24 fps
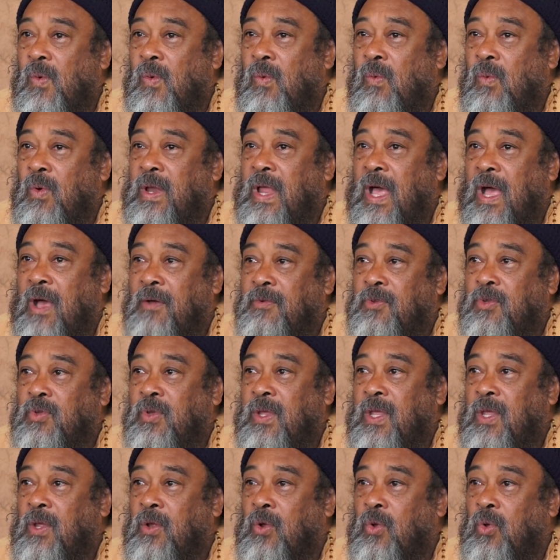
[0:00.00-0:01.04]
would have to
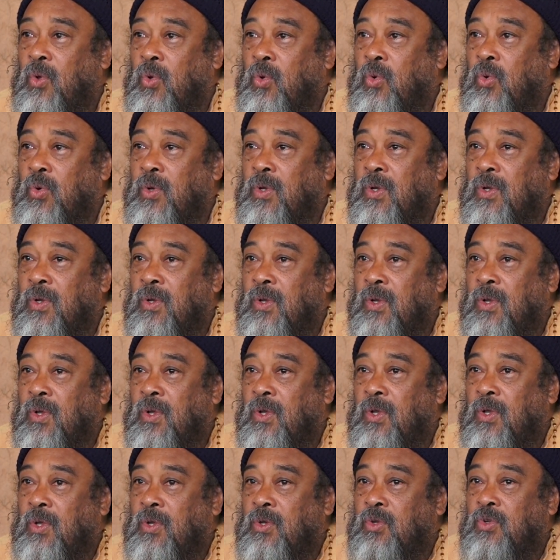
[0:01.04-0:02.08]
include
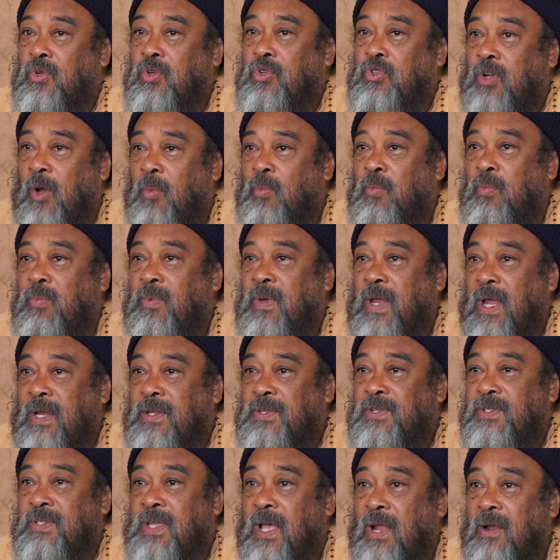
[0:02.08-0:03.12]
to drop
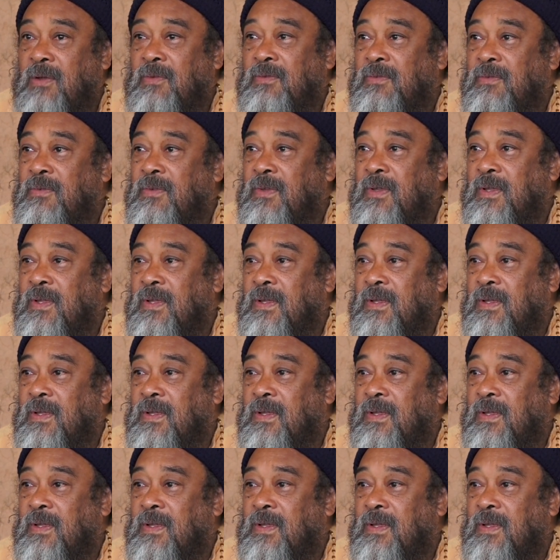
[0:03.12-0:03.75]
that self.